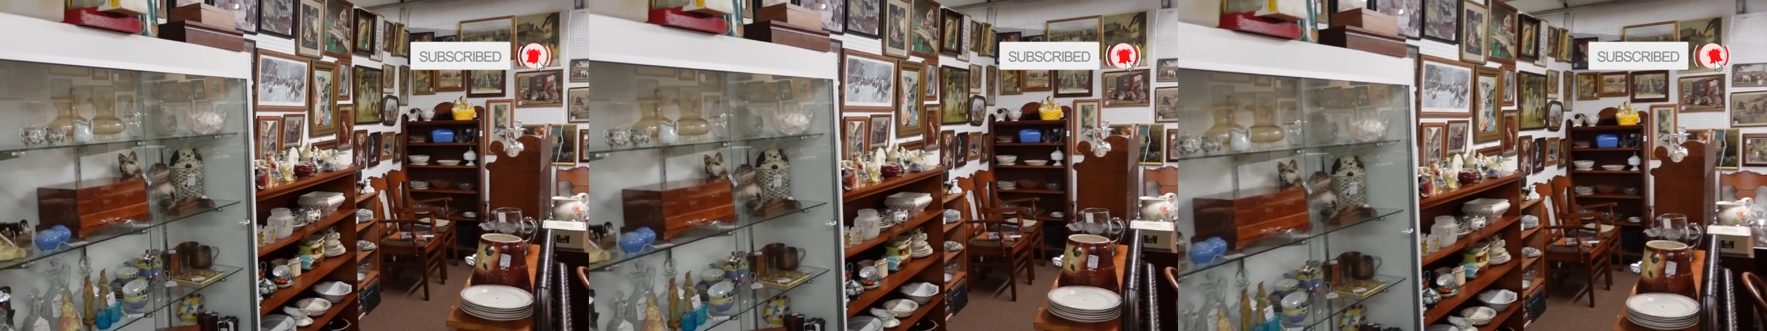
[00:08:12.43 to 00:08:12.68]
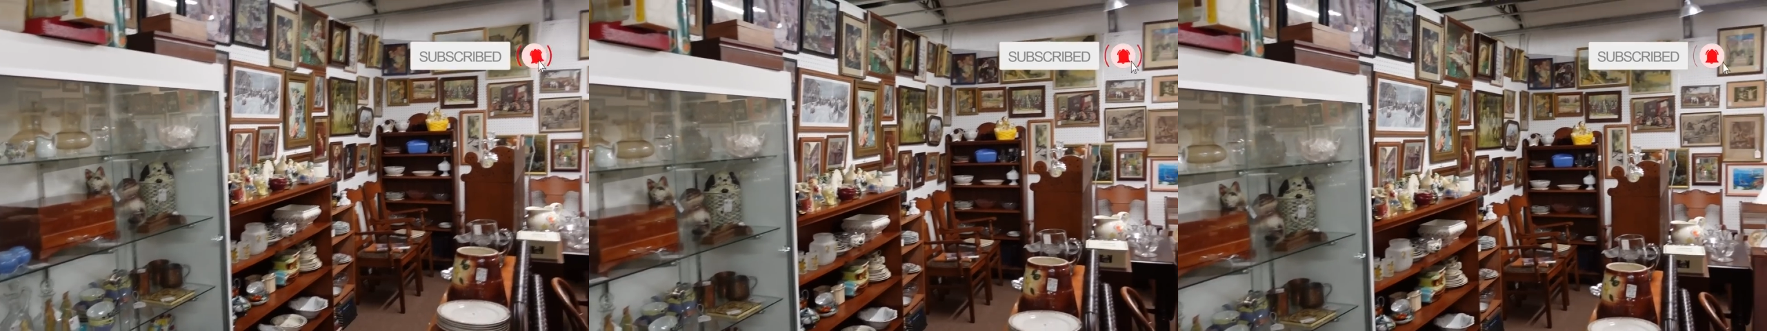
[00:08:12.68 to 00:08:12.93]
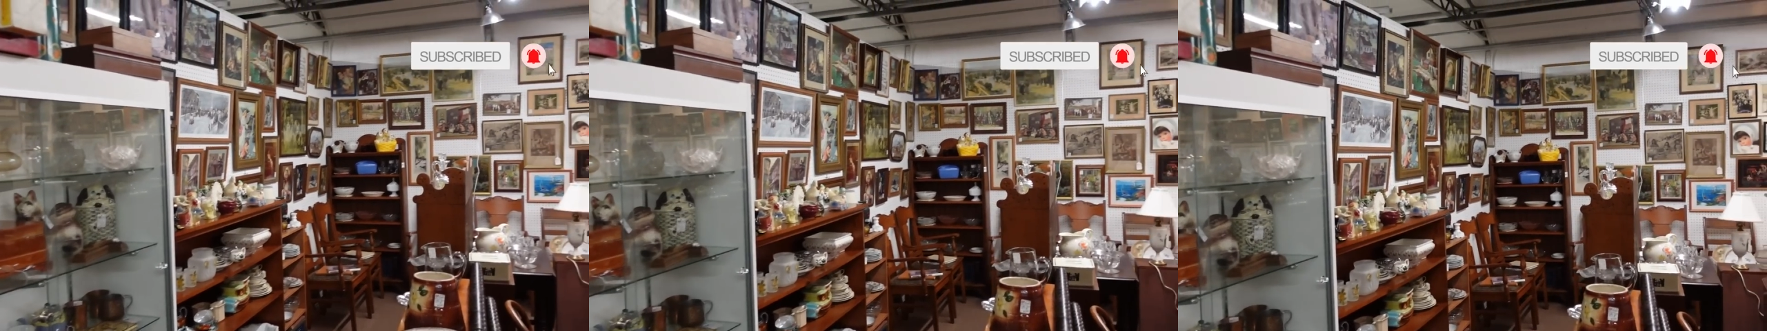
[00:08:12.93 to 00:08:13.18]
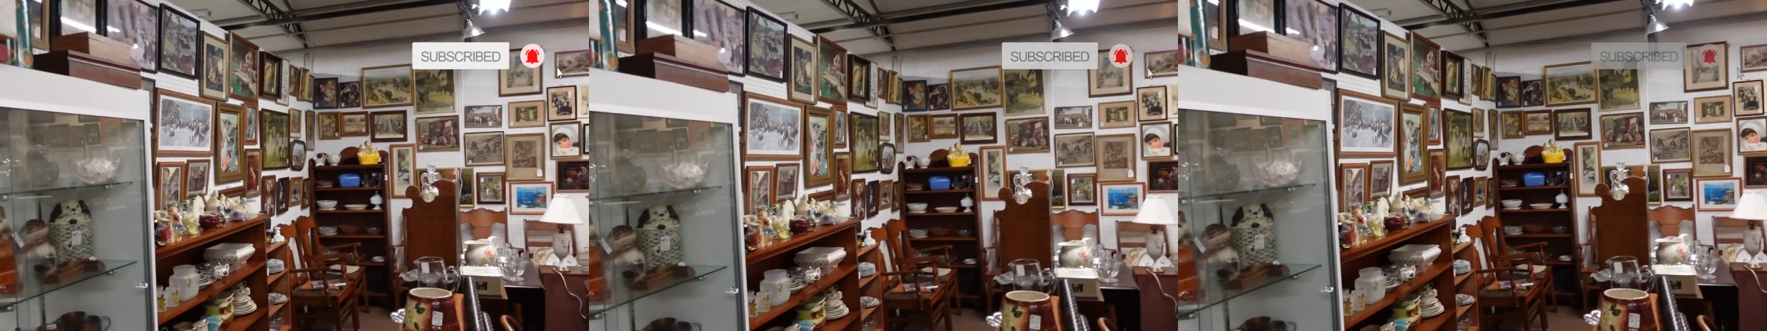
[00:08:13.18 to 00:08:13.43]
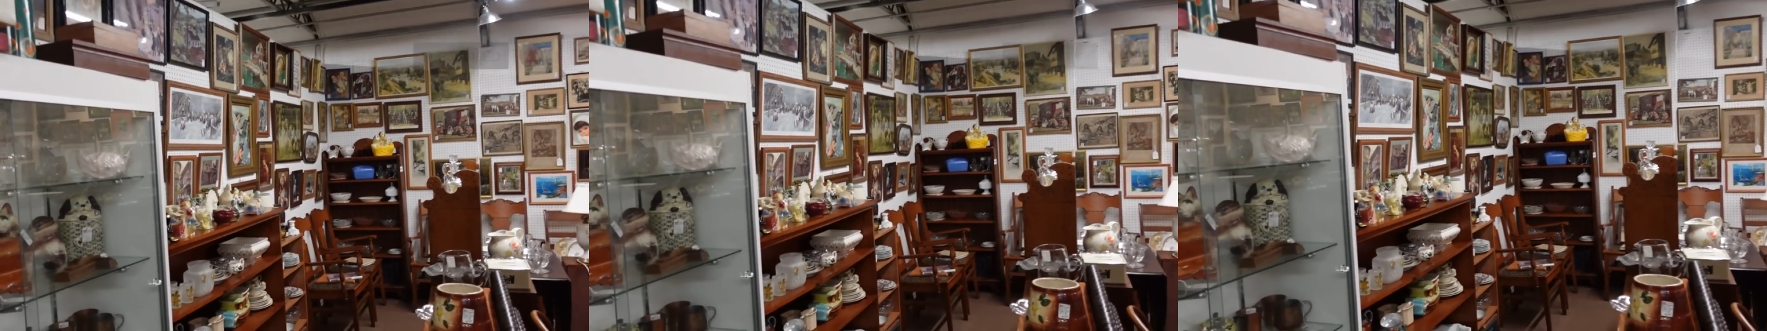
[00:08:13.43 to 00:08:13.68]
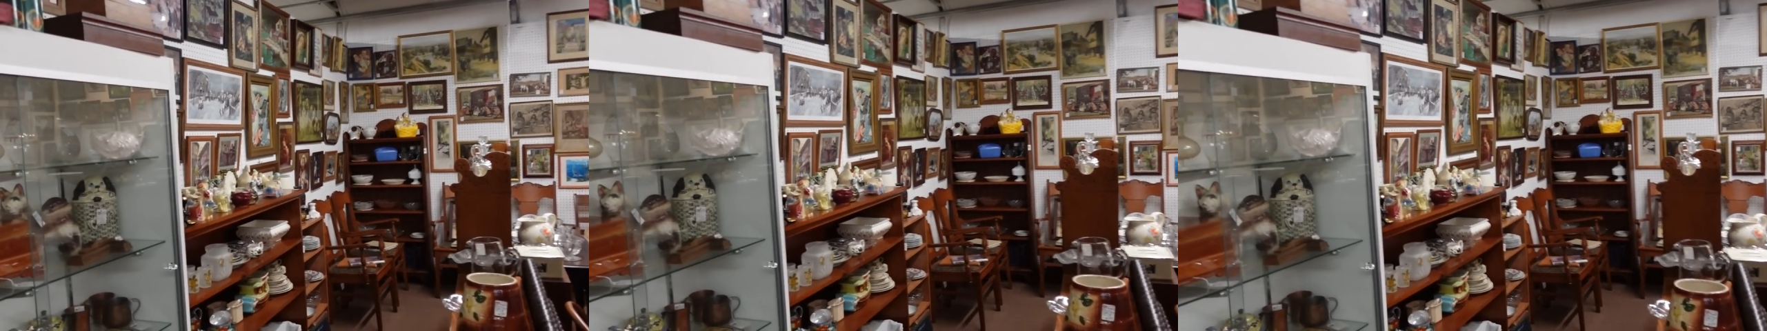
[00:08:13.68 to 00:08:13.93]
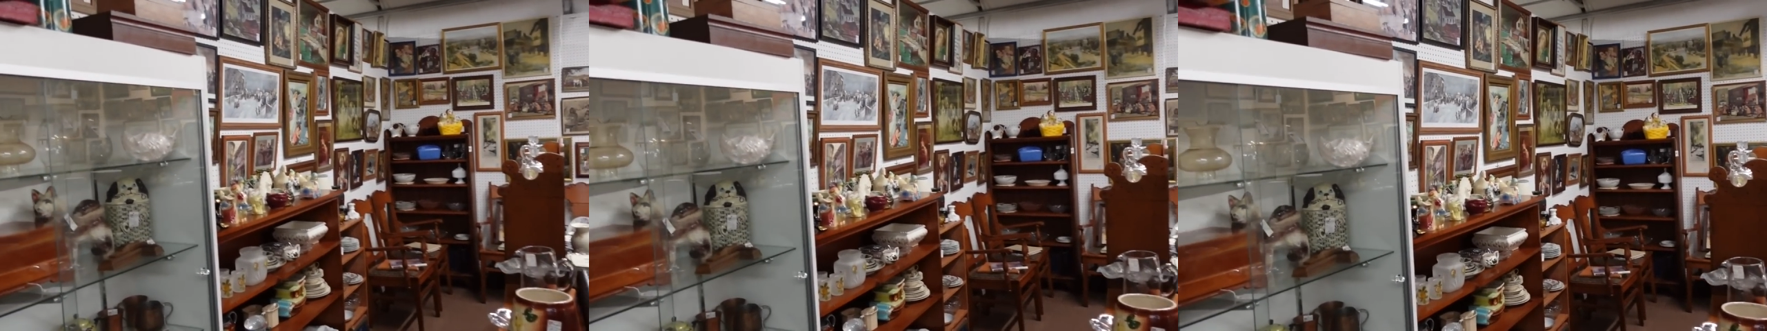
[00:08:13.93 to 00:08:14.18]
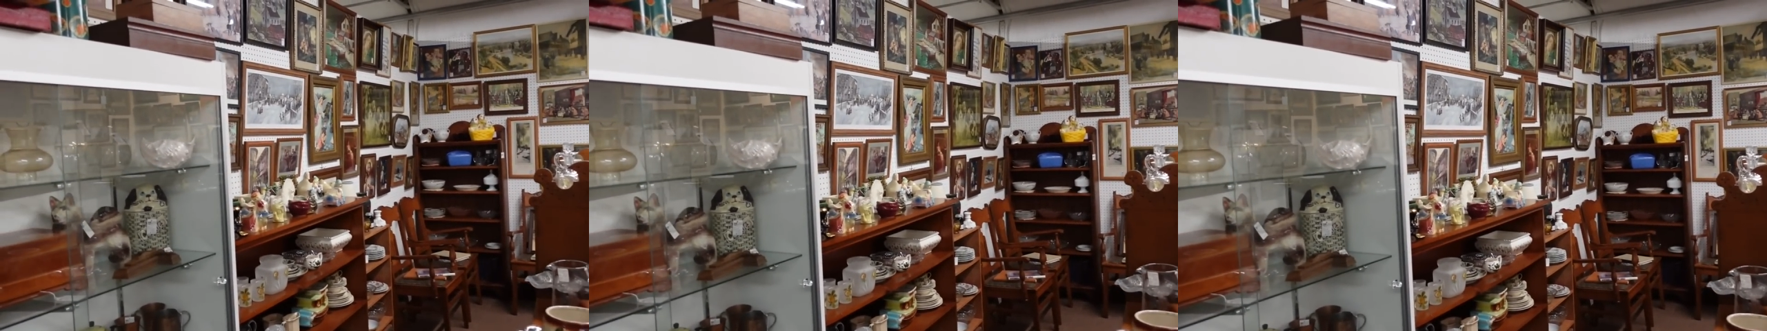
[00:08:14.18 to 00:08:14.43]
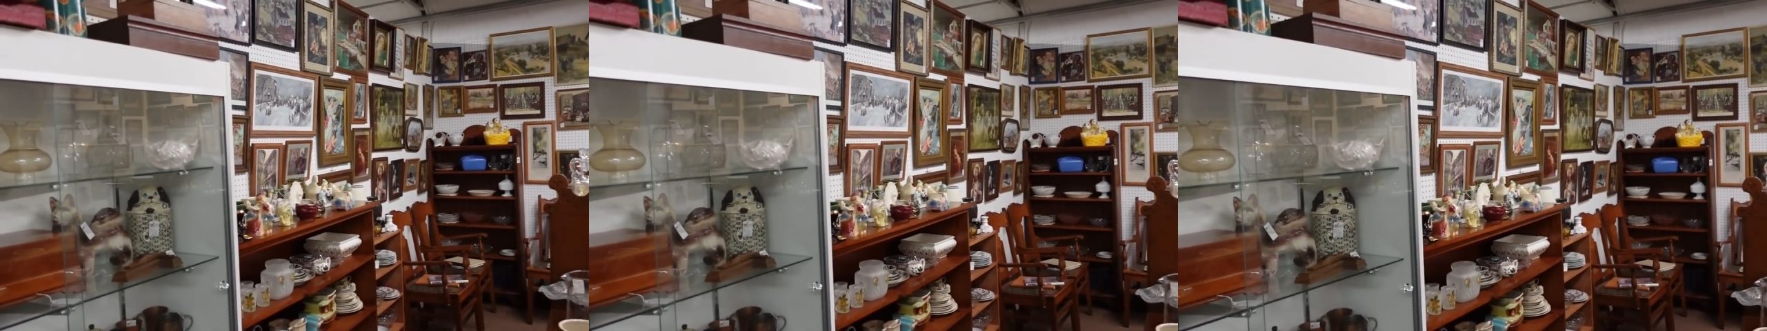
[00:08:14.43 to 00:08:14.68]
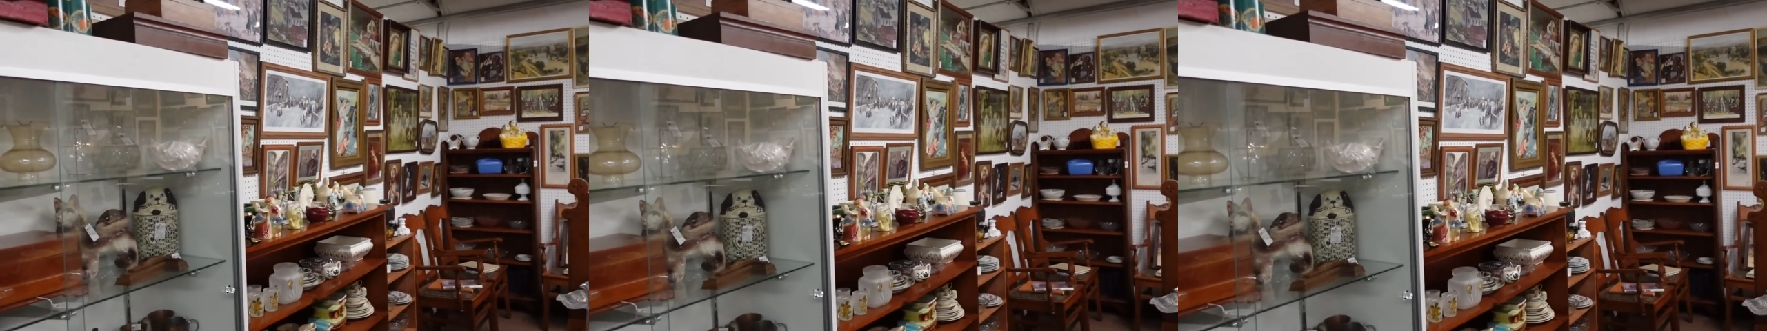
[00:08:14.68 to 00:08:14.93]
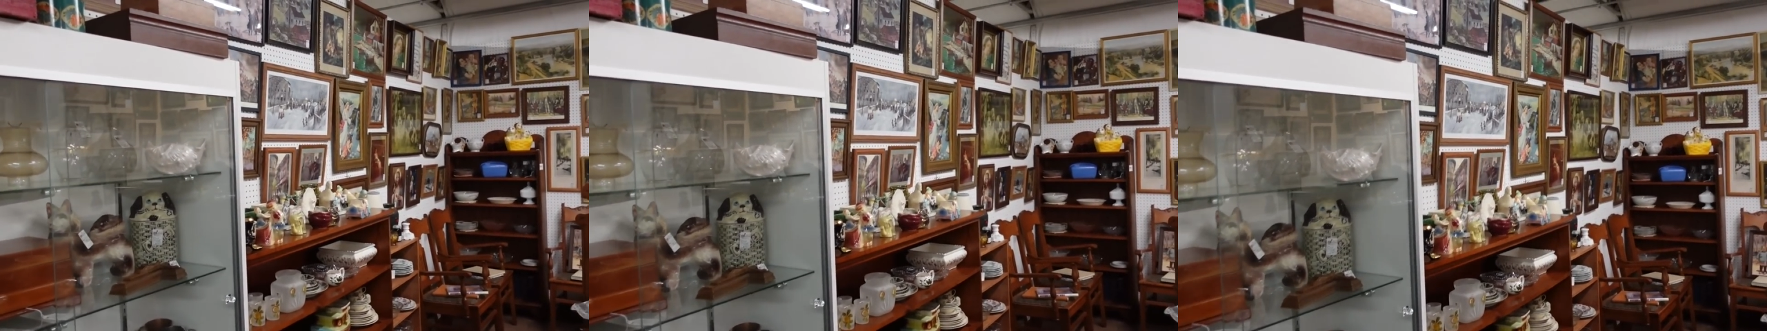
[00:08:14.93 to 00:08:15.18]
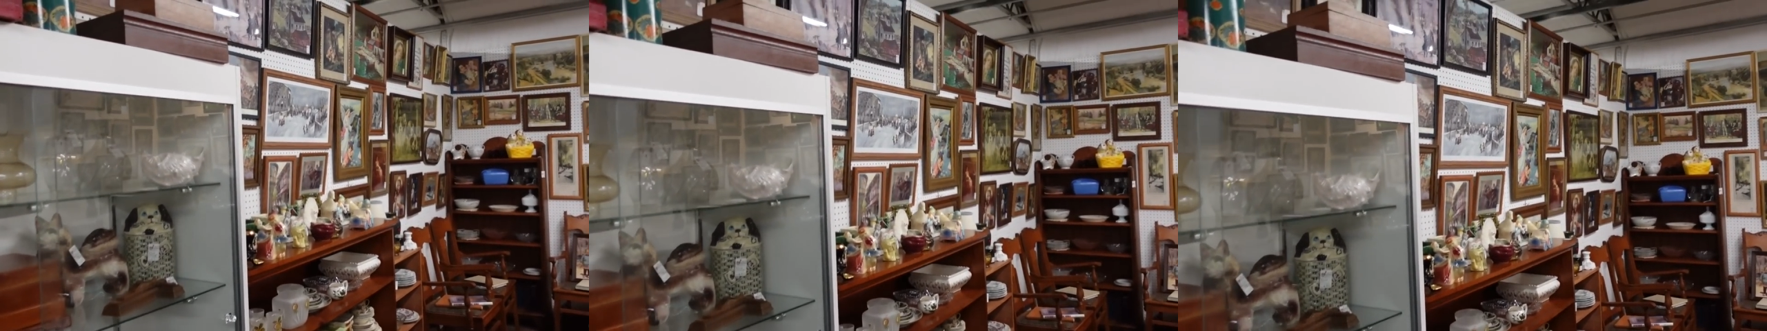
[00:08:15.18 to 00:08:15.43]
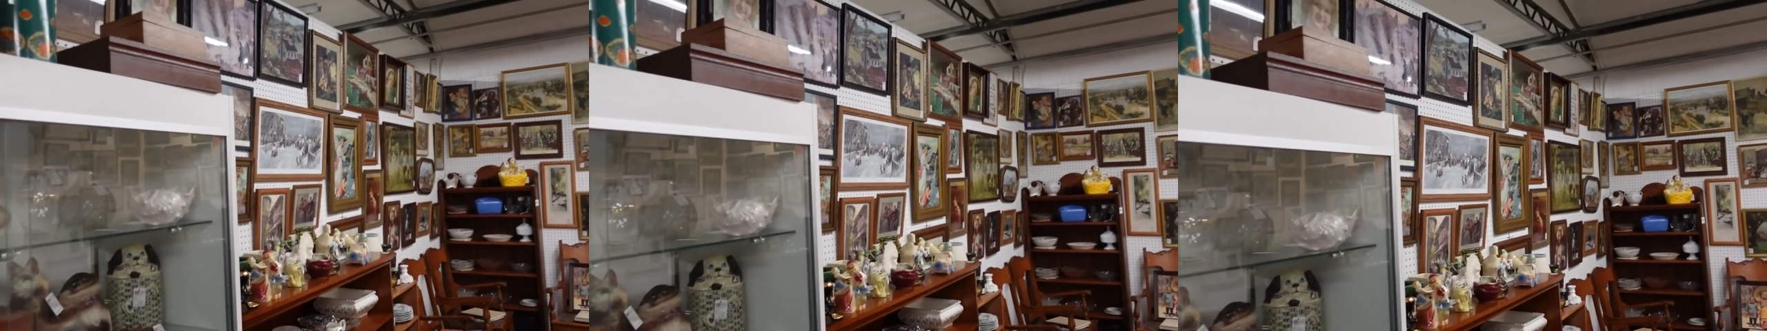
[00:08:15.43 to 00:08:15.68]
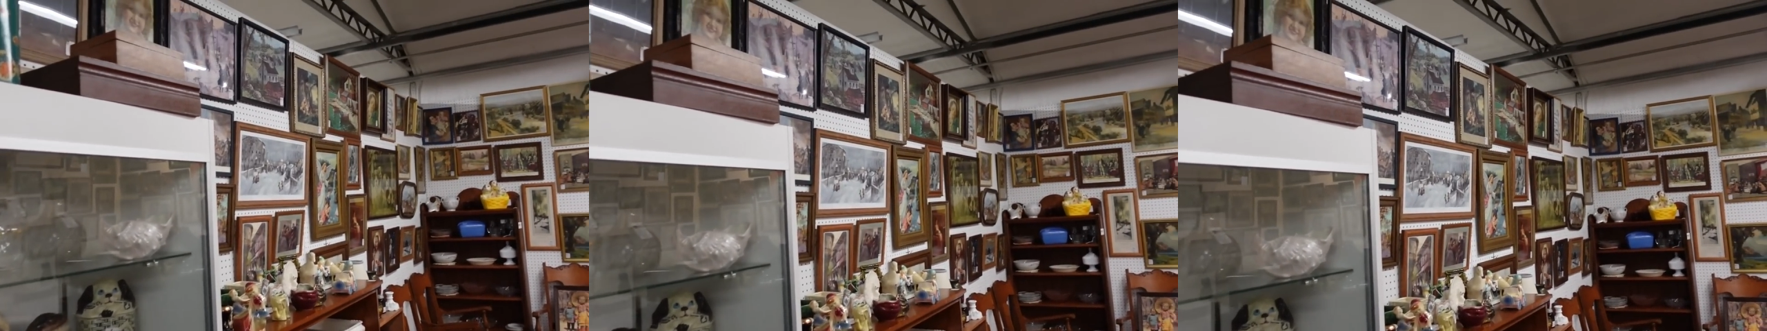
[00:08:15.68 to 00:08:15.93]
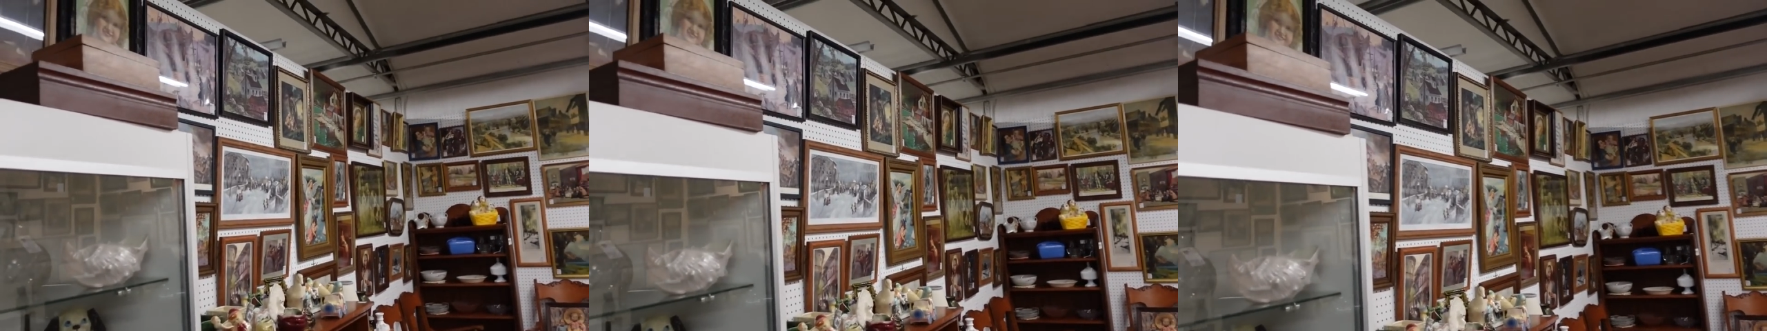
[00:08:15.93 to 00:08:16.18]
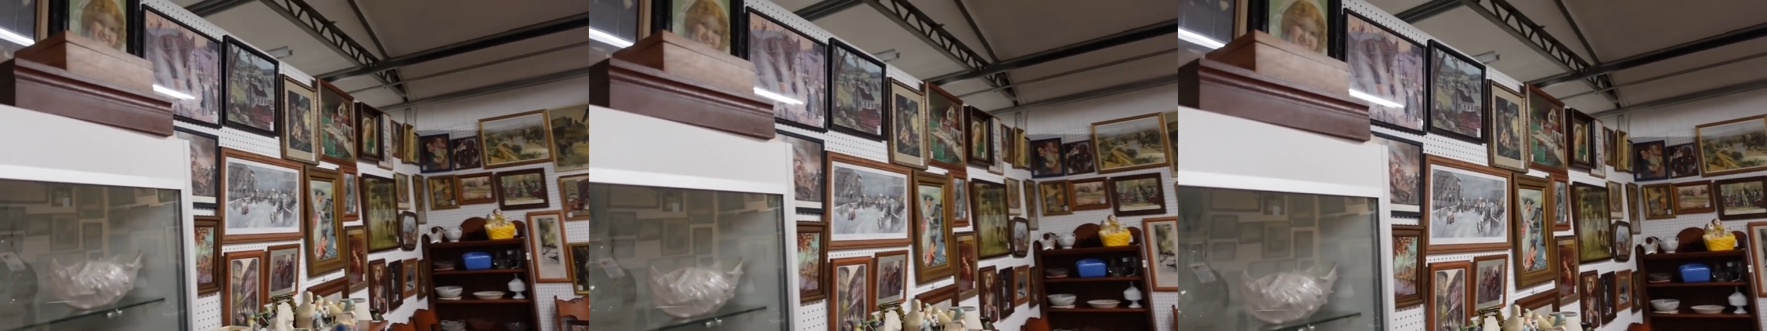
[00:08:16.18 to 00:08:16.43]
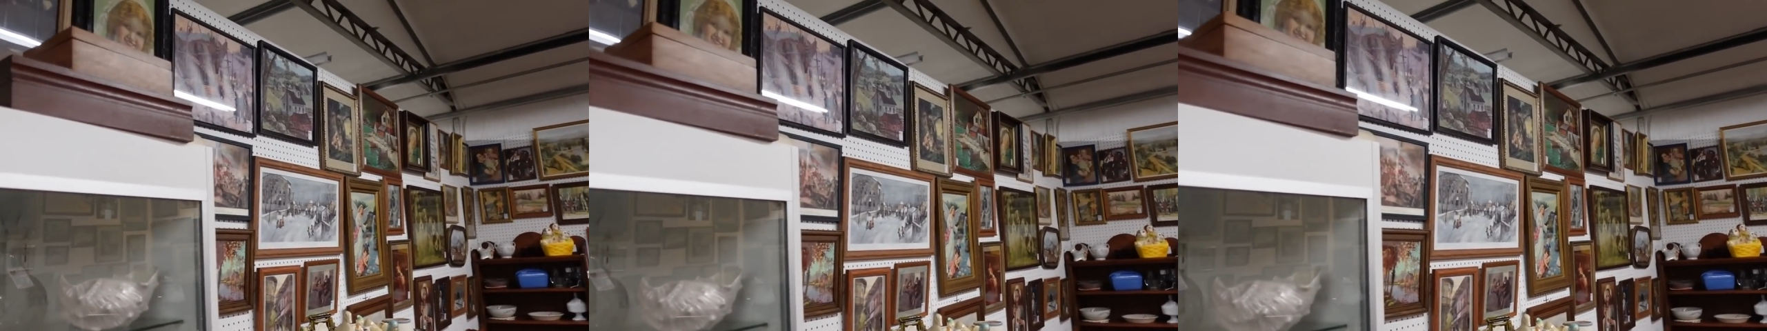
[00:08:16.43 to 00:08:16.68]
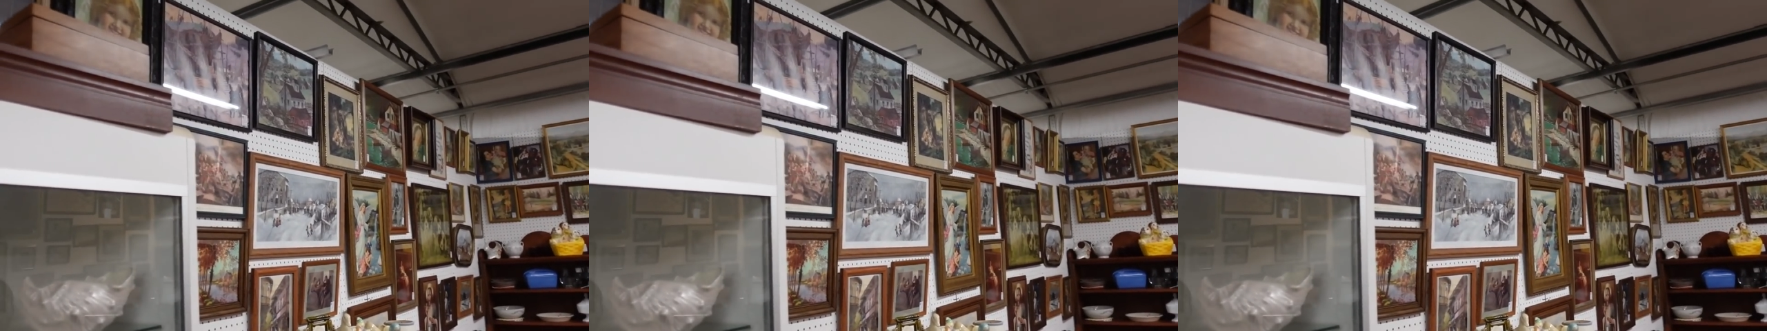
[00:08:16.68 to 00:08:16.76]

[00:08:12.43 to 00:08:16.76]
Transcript: No face is visible, so there are no lips to read.